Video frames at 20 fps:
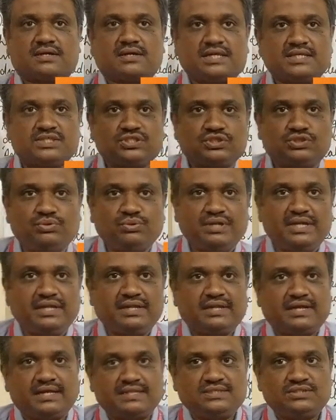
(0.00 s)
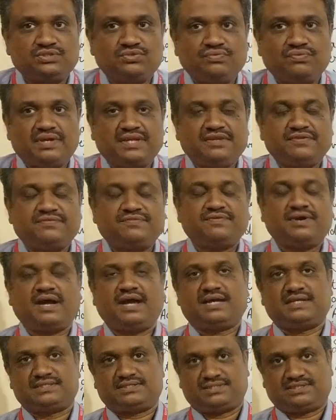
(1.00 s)
Kasturi runs very
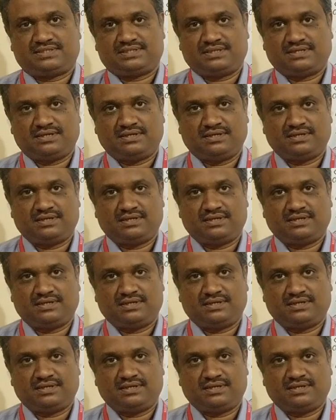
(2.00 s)
fast,